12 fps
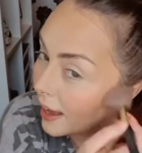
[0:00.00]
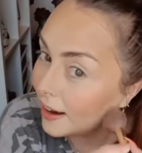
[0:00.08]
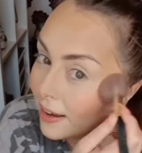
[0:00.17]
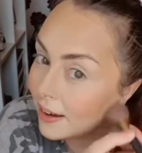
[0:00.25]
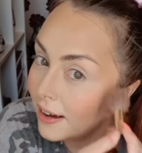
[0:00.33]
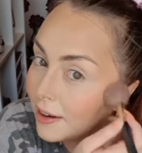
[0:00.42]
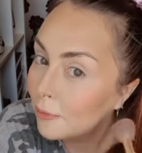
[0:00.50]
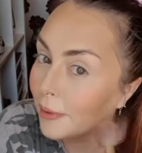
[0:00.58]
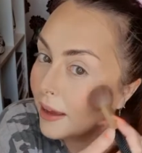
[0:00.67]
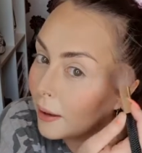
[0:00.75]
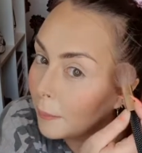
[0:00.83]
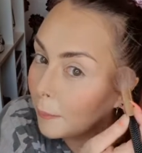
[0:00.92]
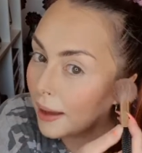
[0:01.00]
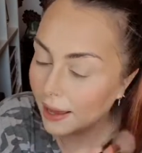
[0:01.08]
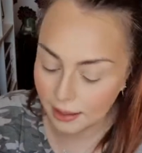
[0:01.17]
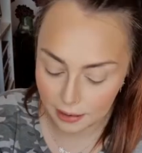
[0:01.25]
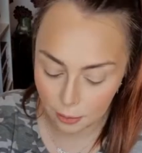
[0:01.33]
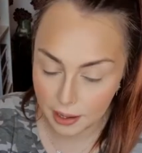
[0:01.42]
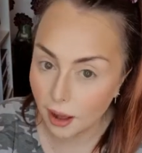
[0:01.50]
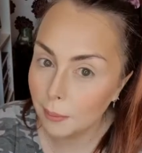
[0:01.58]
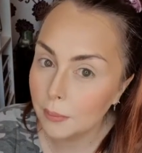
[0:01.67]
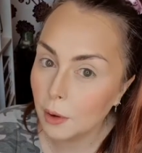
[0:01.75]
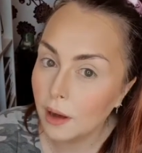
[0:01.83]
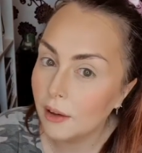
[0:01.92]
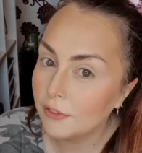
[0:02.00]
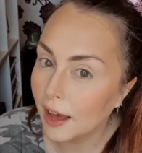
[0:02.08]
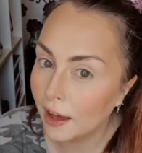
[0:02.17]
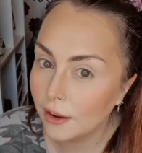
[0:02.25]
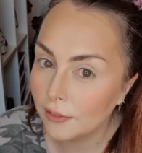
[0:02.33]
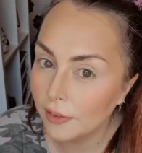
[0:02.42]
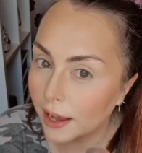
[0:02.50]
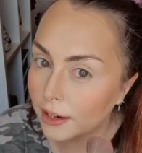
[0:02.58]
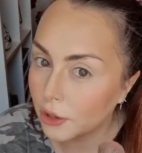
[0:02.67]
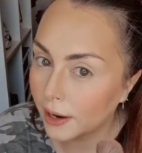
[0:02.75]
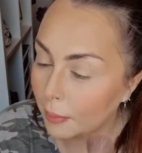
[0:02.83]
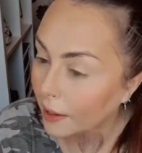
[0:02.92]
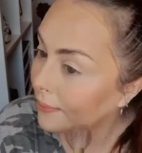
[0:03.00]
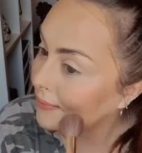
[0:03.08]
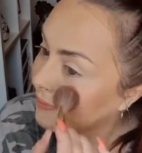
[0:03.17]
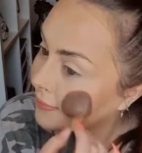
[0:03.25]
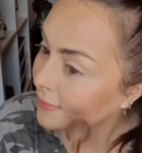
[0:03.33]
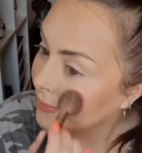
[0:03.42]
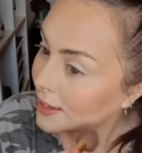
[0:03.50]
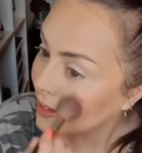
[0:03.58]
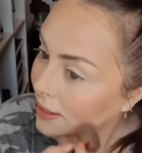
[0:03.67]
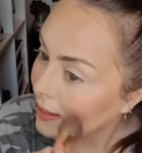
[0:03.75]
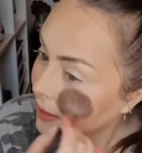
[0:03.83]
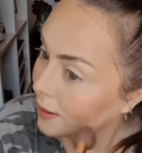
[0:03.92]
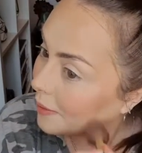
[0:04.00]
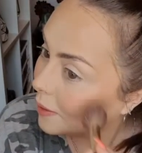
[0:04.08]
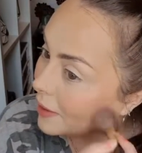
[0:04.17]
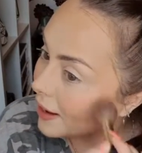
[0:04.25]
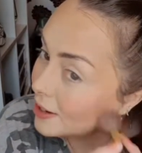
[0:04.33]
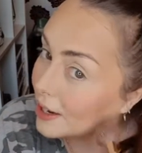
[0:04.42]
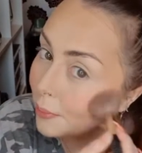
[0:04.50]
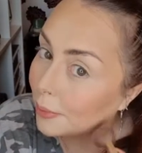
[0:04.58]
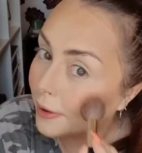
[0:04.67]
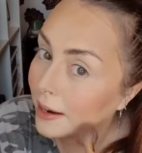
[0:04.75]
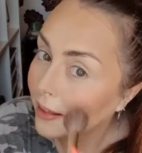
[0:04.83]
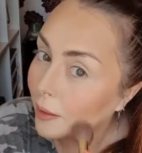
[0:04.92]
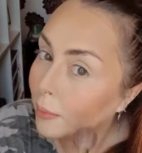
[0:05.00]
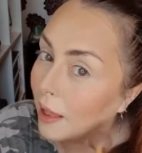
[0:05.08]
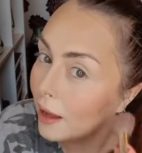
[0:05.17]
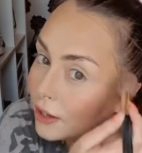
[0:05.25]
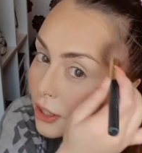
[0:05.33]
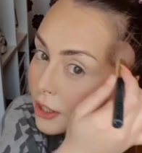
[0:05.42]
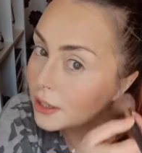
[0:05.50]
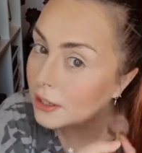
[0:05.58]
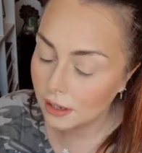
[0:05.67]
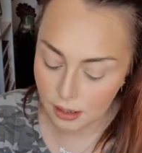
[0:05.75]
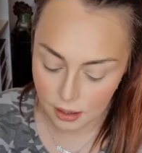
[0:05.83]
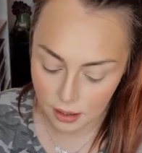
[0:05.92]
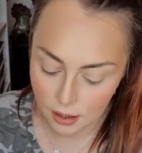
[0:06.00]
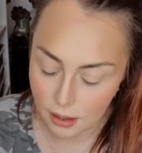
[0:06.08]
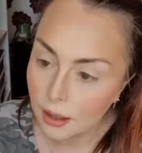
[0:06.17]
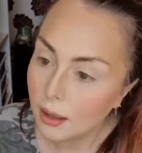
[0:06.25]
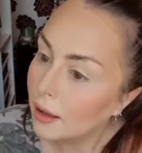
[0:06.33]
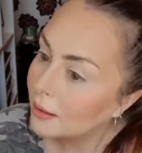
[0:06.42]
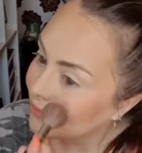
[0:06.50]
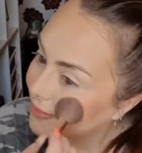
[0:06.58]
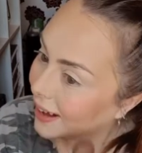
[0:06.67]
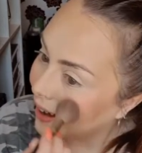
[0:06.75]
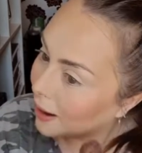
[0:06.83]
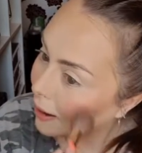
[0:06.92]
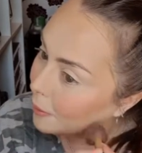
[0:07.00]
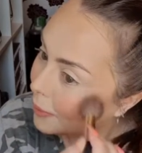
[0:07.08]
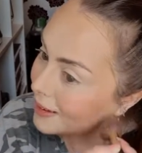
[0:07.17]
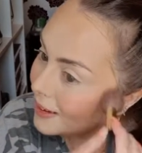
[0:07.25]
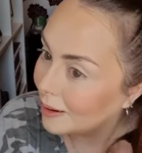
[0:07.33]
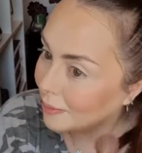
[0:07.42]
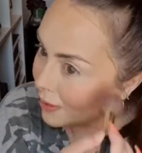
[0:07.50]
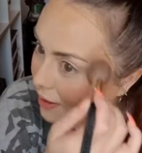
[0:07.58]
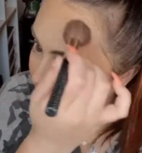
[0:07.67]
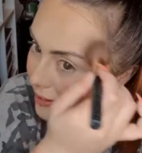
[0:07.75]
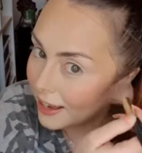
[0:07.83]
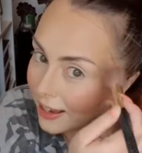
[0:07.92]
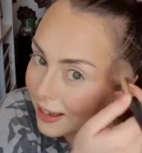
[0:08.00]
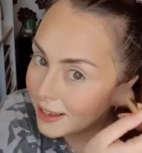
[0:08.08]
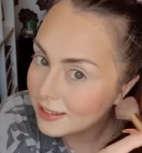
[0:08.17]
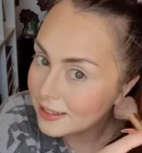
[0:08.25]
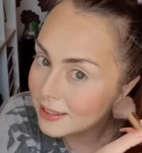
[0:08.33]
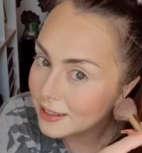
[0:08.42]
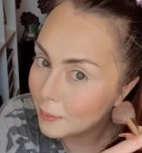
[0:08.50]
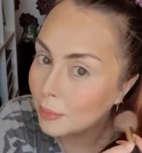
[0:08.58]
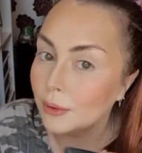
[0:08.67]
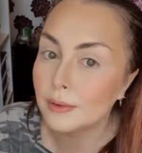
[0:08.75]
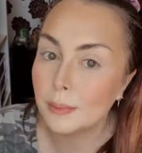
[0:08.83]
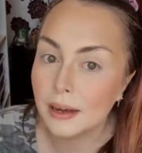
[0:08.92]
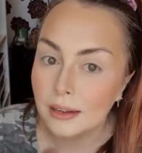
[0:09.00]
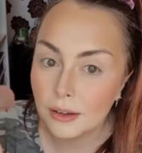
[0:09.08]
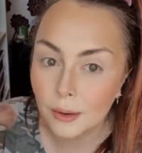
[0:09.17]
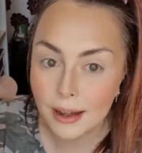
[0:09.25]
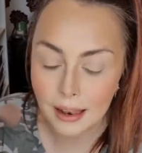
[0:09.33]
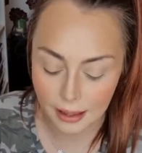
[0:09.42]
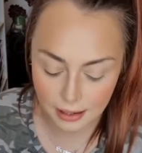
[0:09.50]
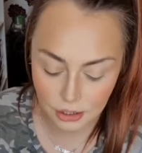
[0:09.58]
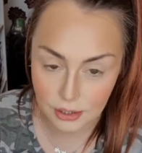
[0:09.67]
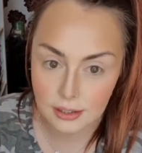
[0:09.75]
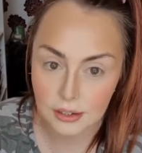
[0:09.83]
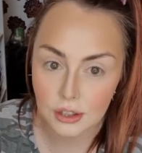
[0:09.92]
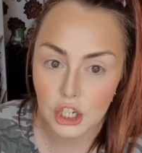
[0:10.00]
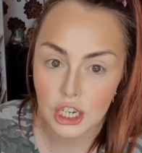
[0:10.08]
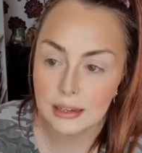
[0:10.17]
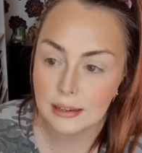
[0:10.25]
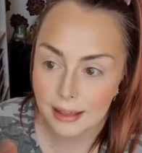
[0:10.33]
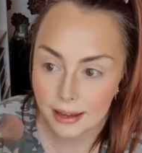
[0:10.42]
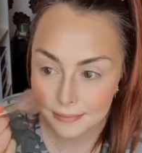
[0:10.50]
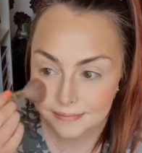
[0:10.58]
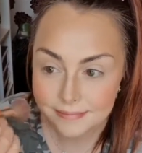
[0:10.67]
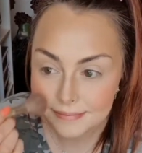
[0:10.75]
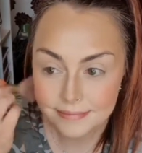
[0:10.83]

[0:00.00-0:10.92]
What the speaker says: And I kind of bring it back a little bit. I'm quite a fan of like draping. When we actually bring the blush up I'm not going to take it into the temples, but I do quite like just on the cheeks there.